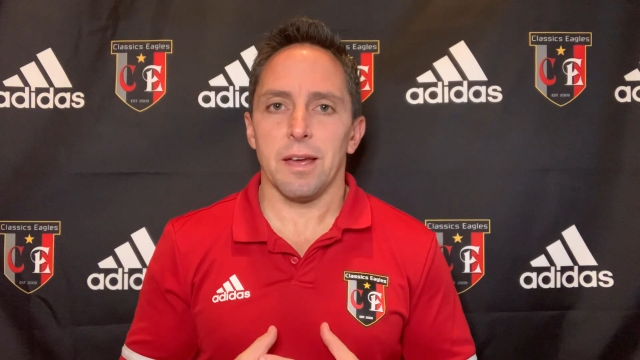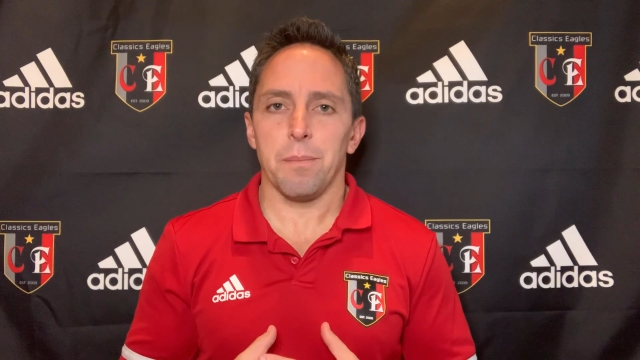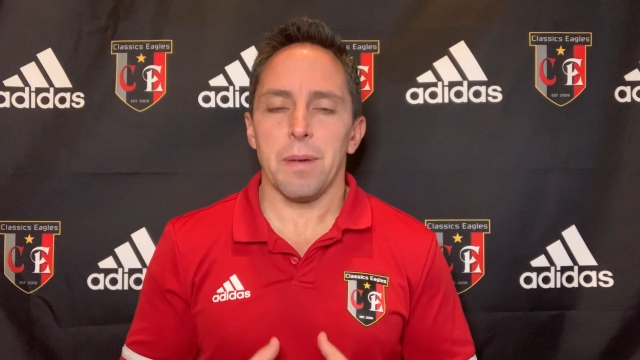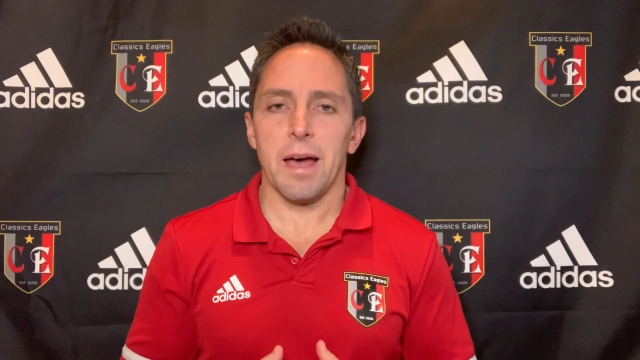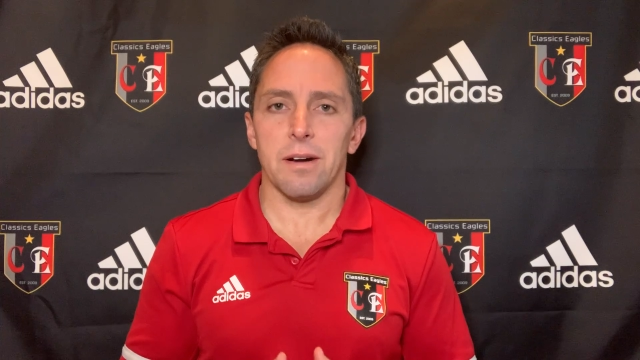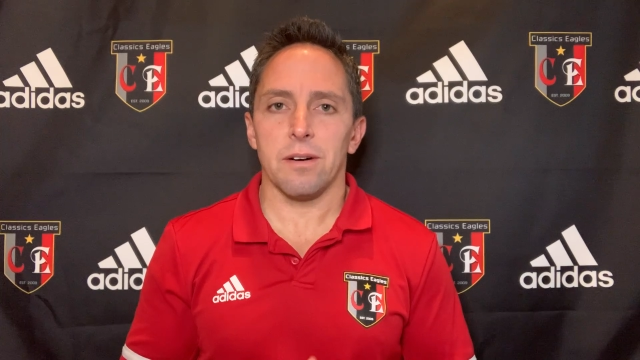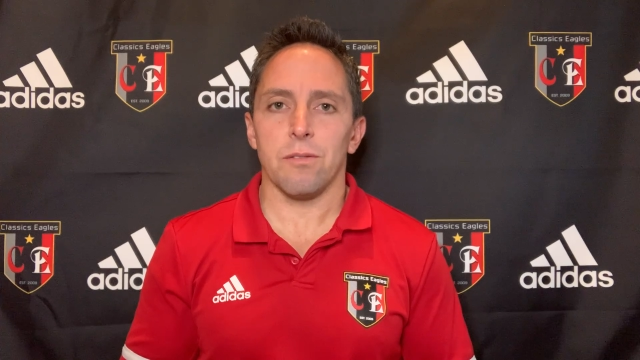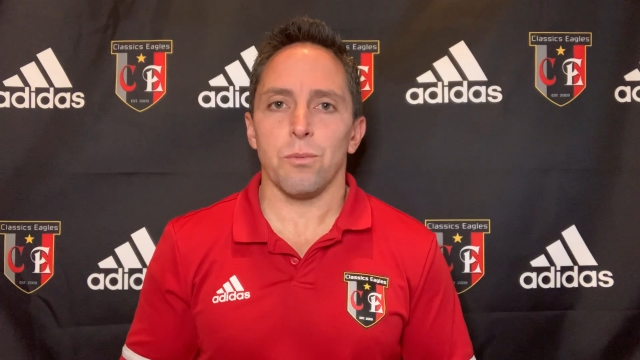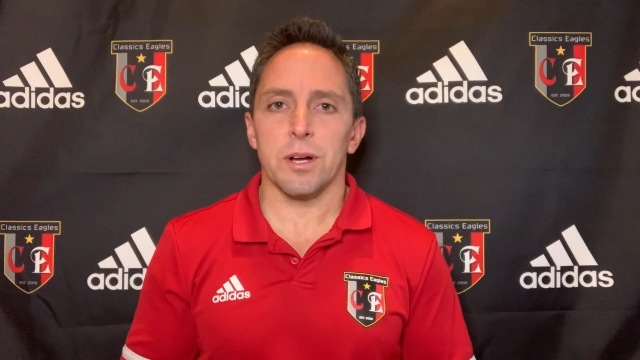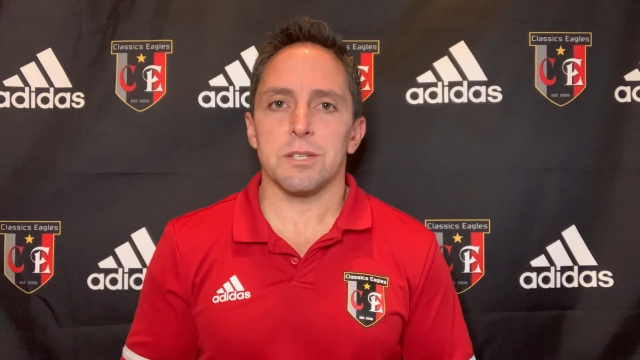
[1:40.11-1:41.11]
a matter
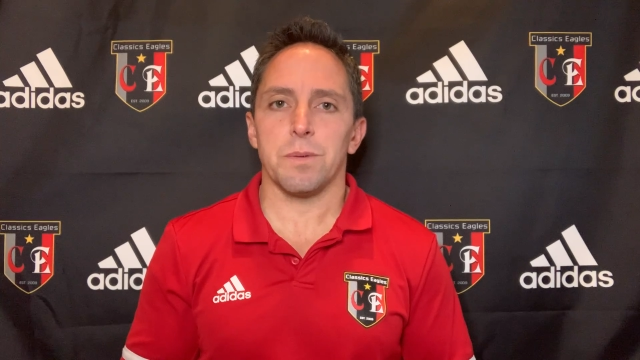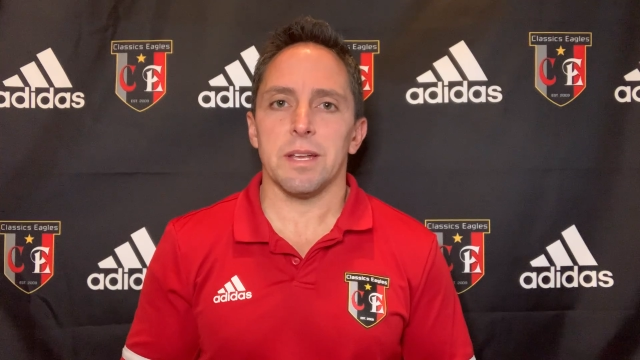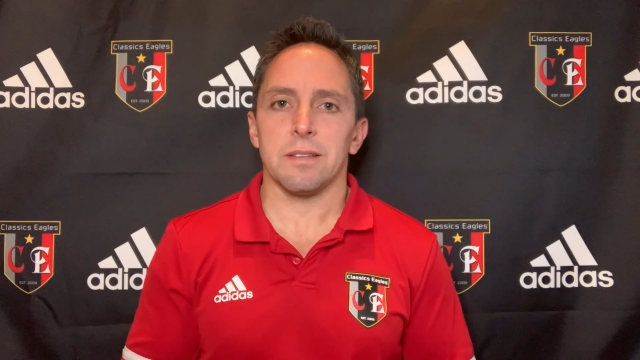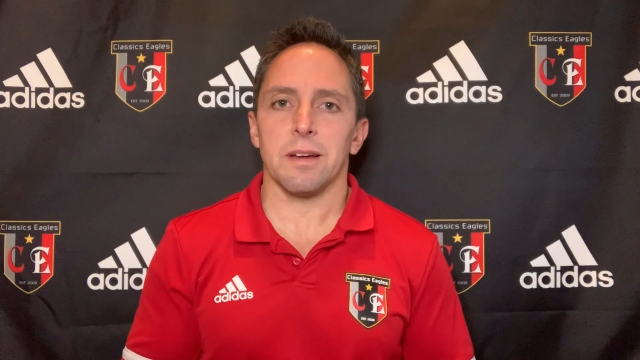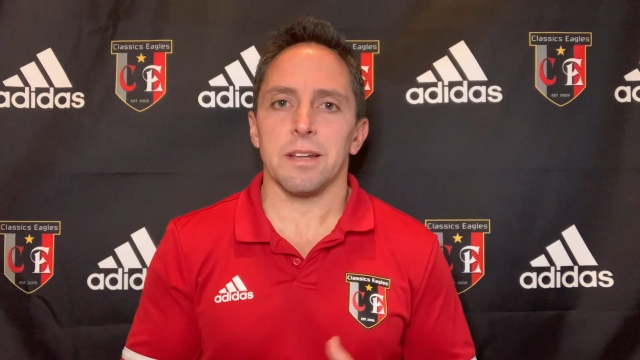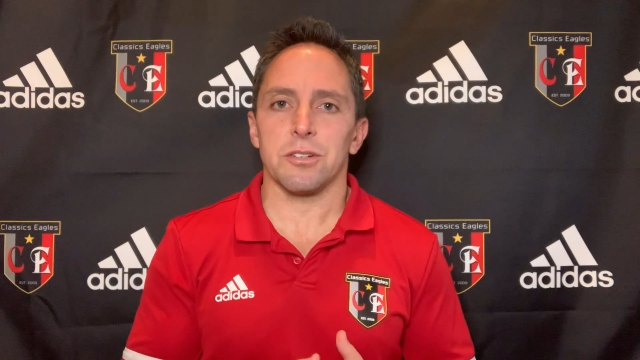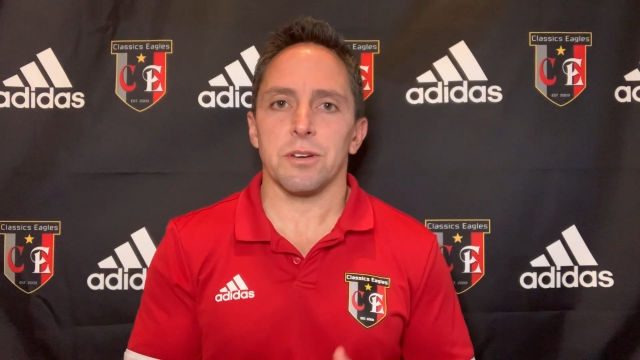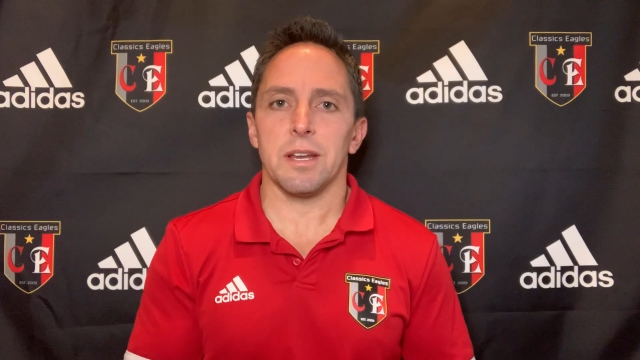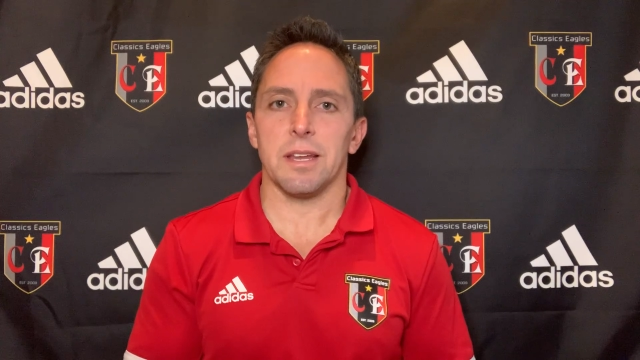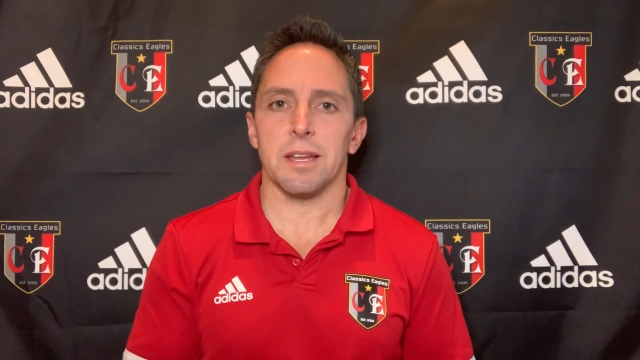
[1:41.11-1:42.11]
of what's being done at
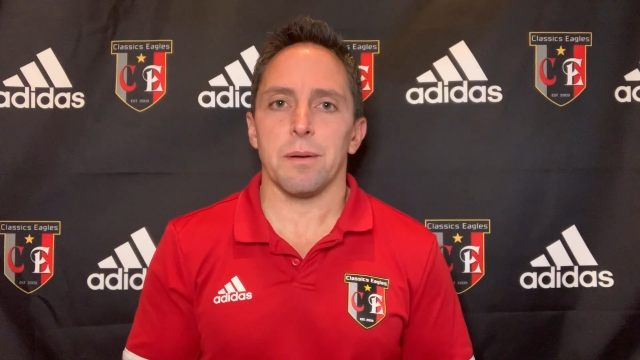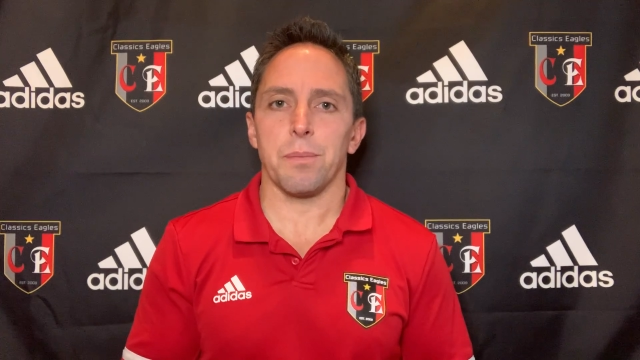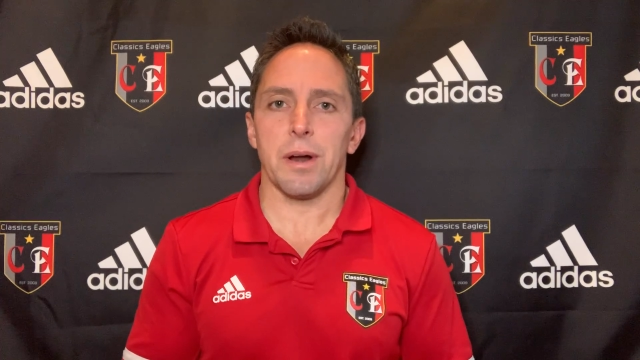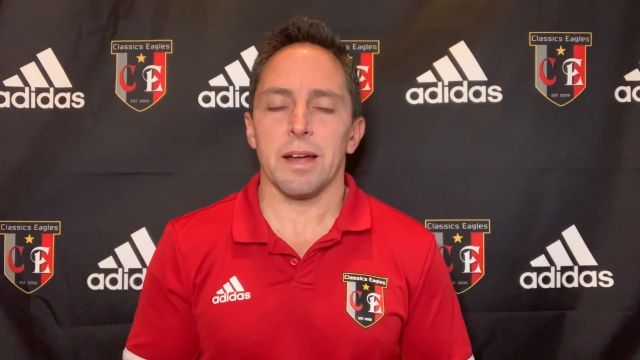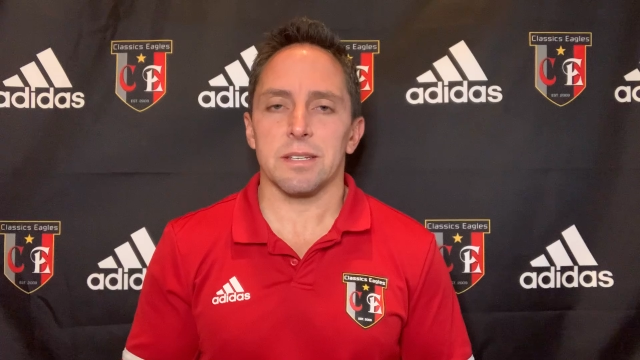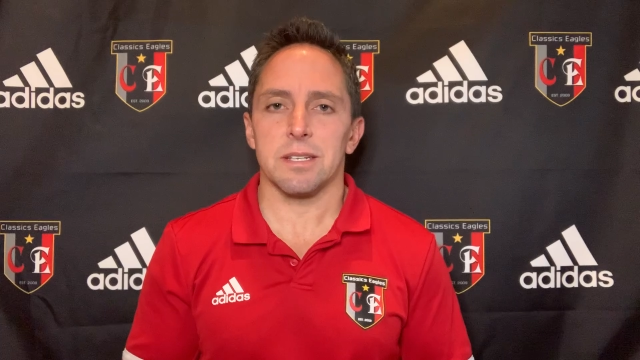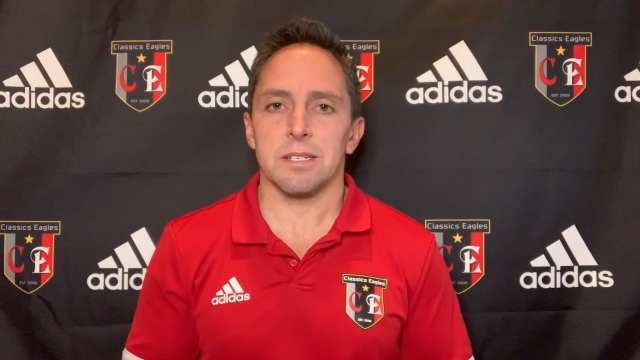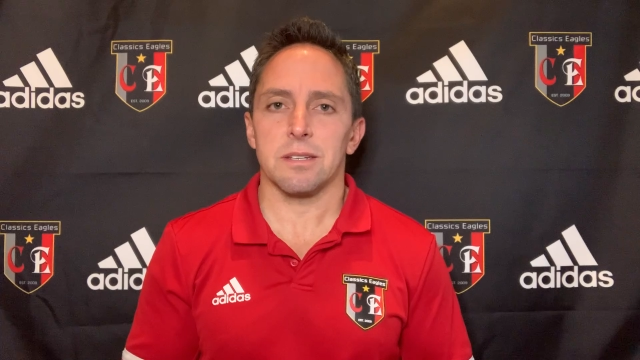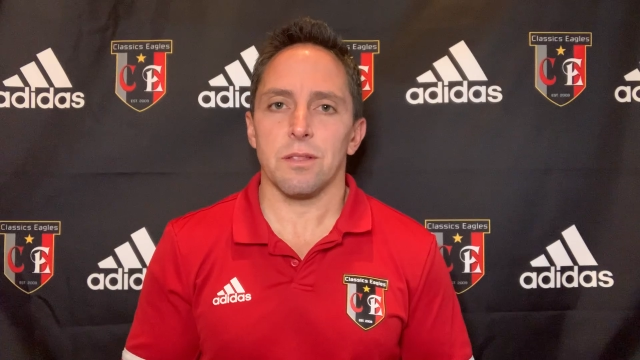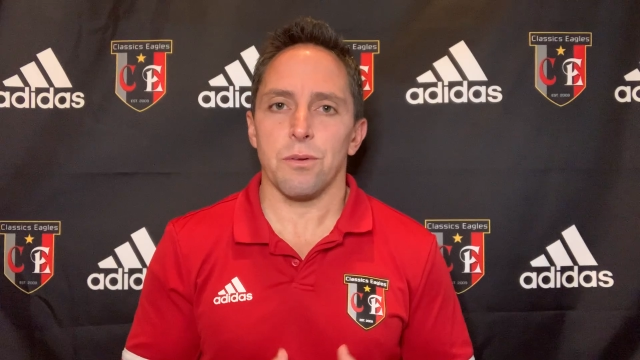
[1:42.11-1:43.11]
training and practice